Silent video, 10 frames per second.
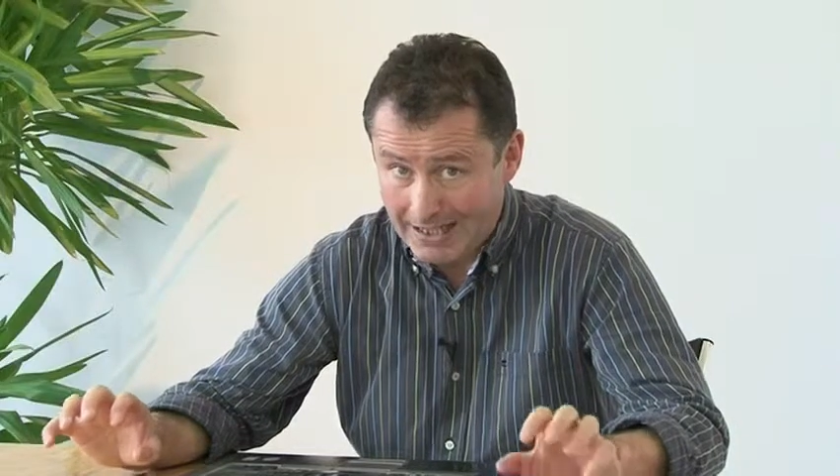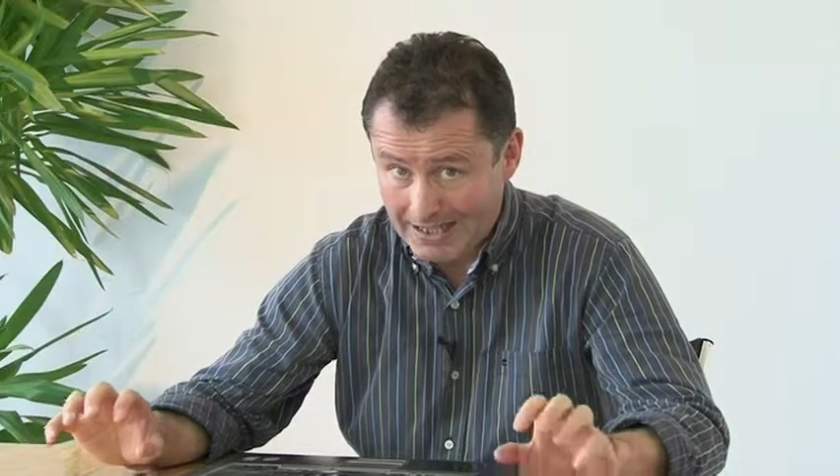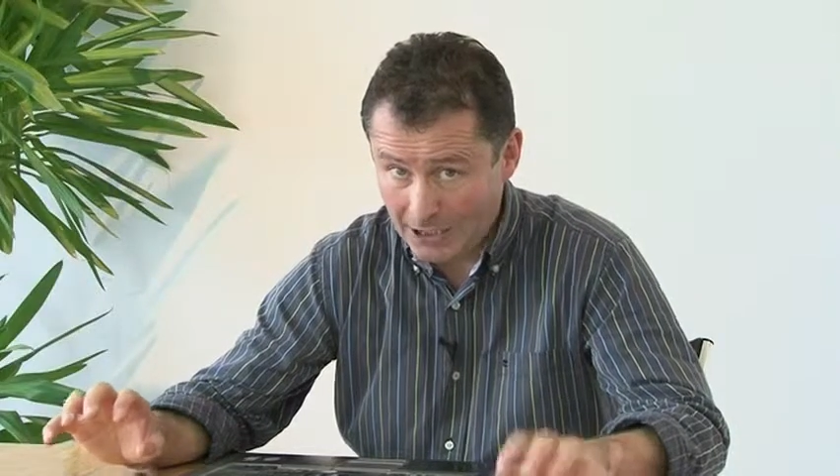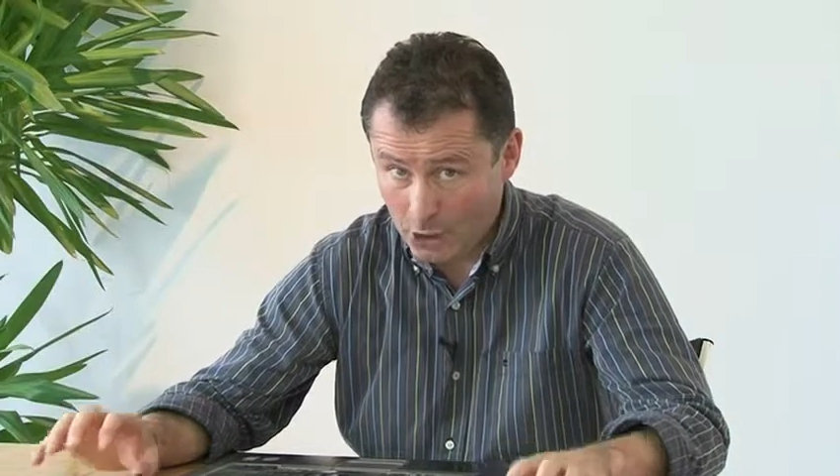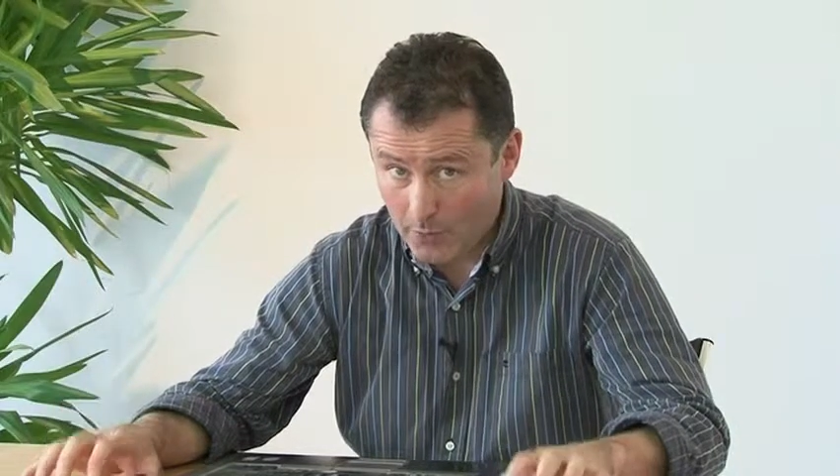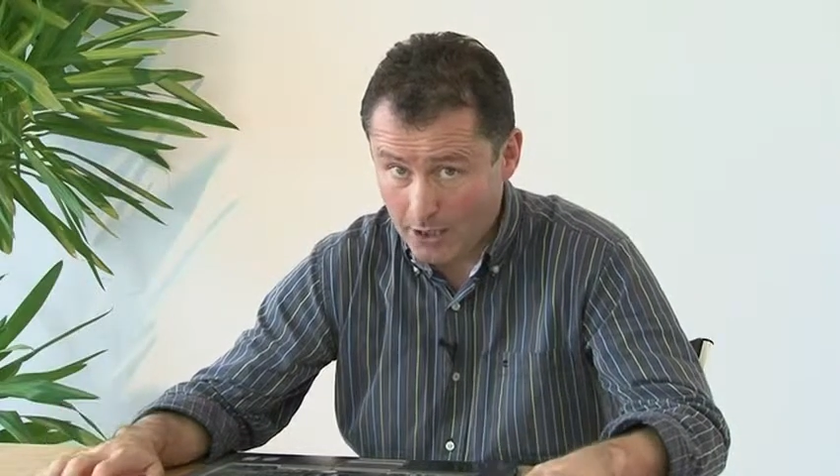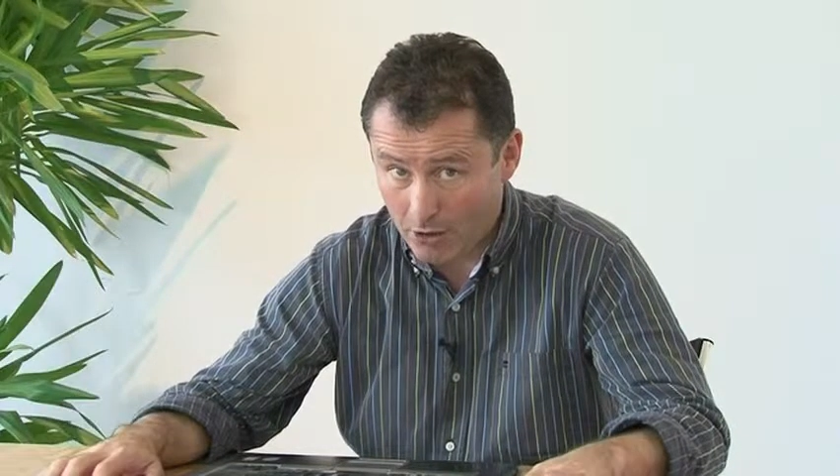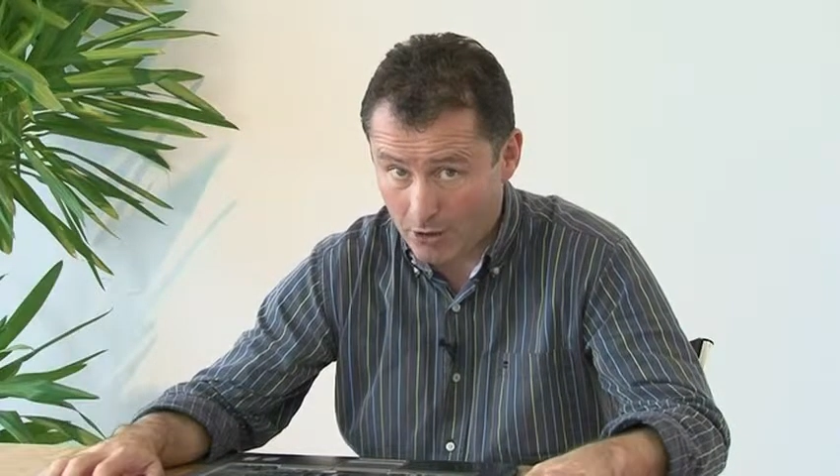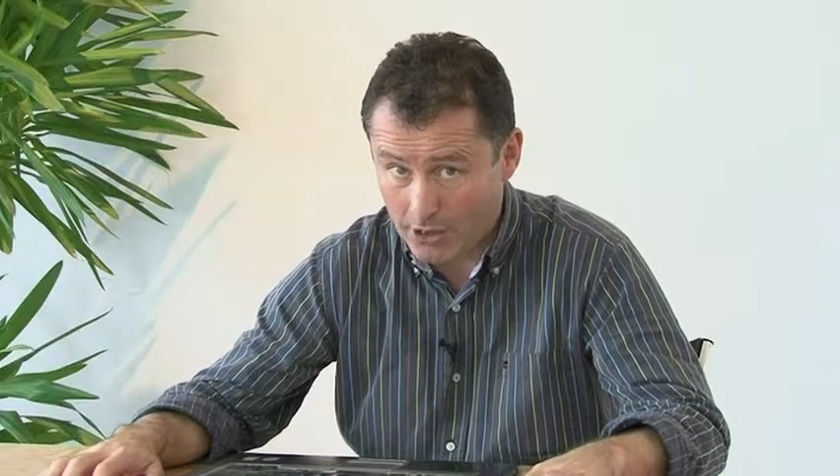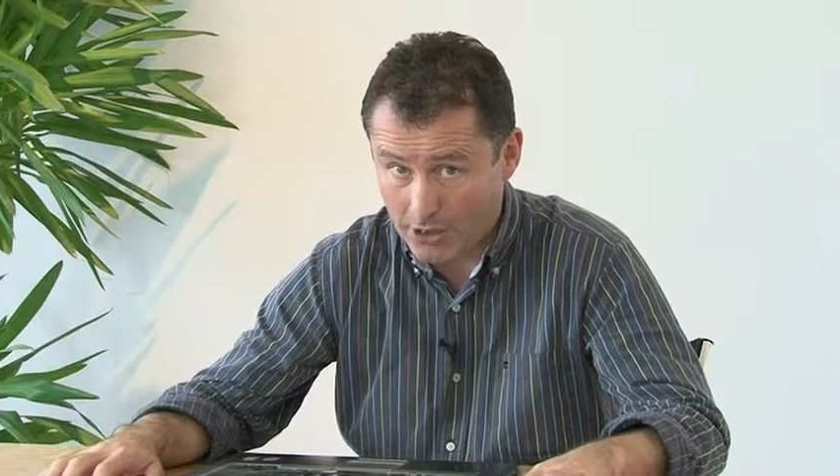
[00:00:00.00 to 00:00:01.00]
in QA
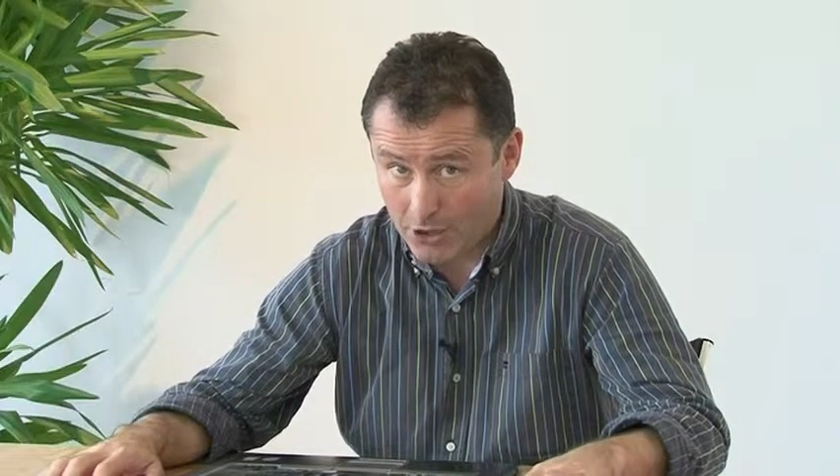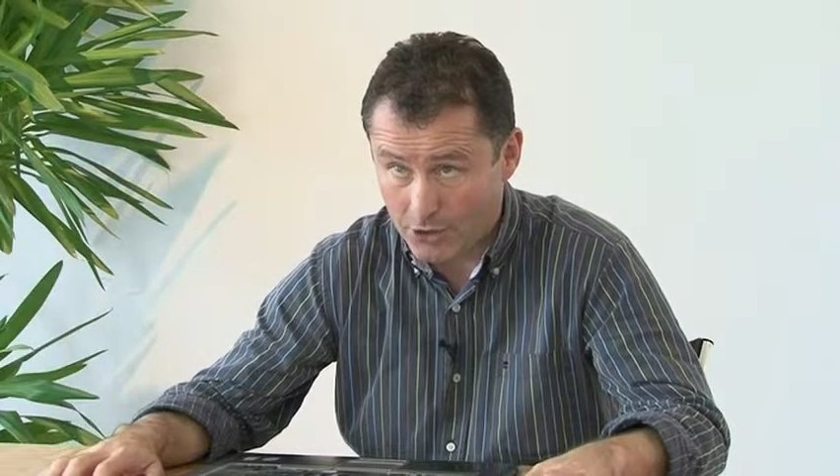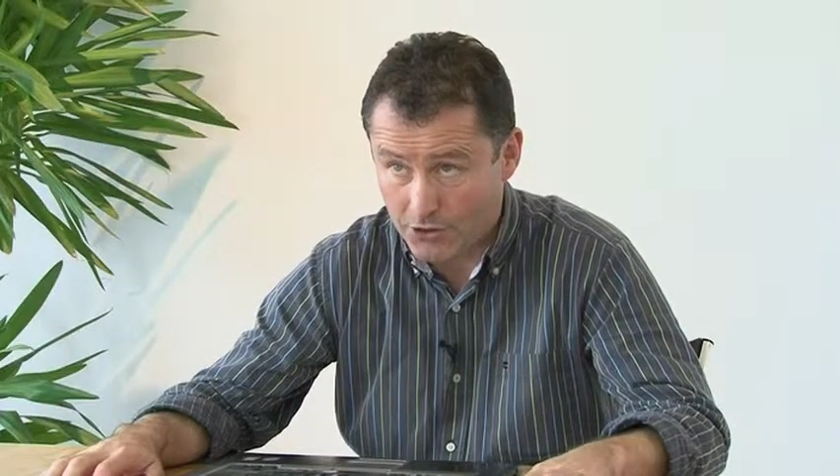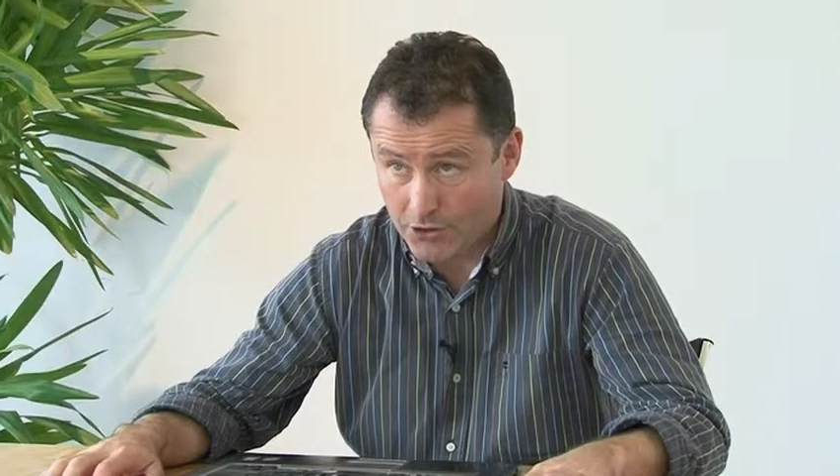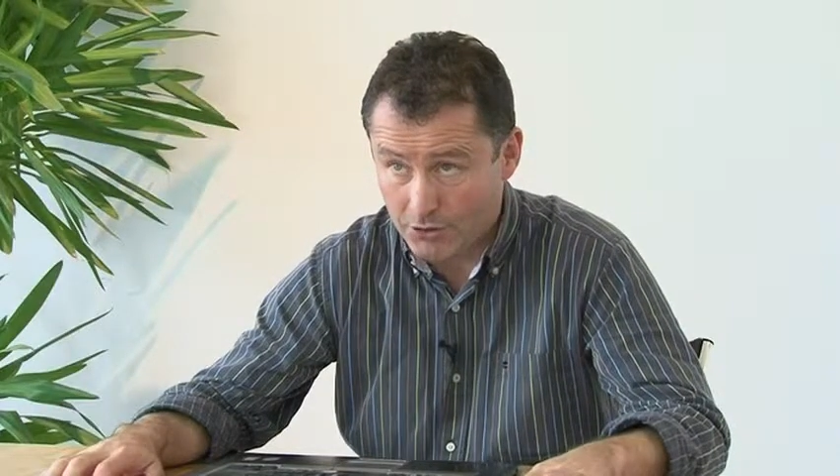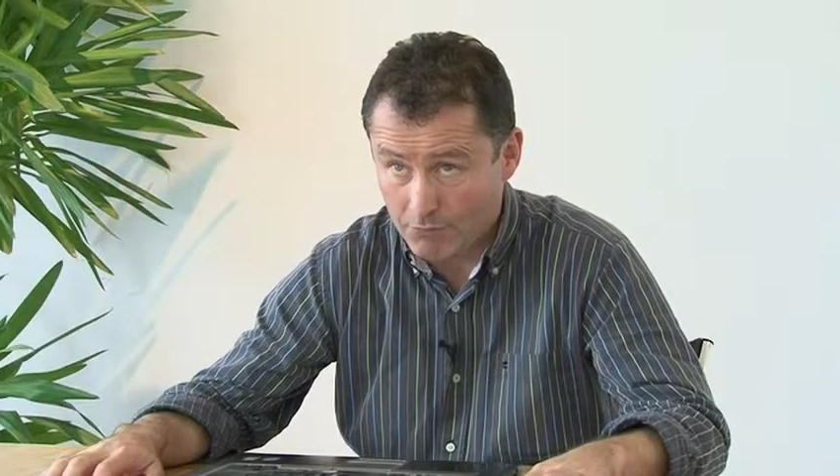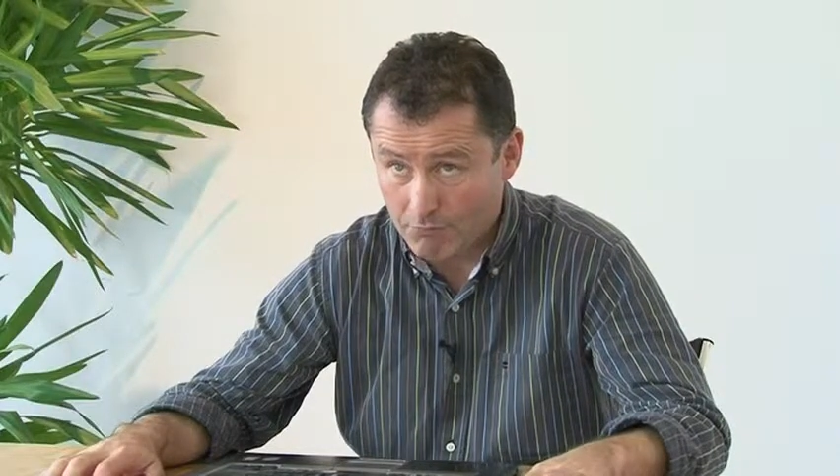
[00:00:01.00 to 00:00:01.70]
organizations